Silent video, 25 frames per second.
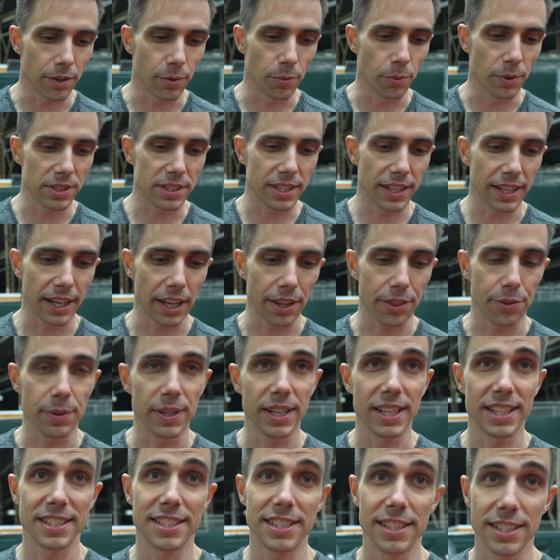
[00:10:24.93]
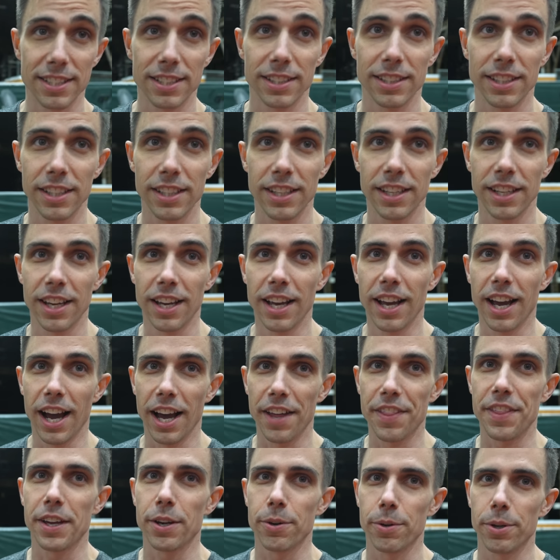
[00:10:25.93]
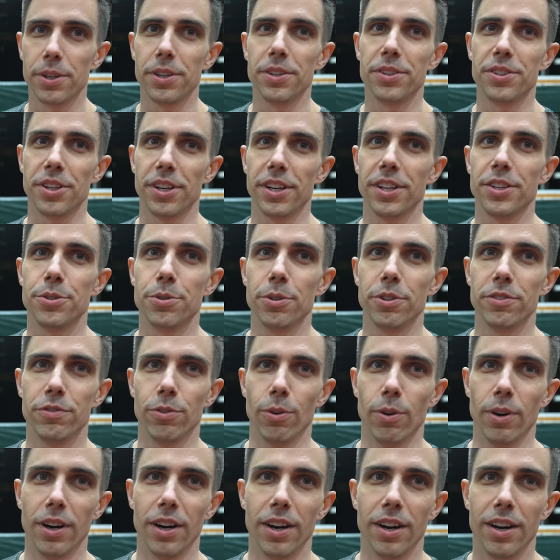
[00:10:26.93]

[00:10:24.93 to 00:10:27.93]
Once I got three consistently, mm-hmm. I think it would turn into a four.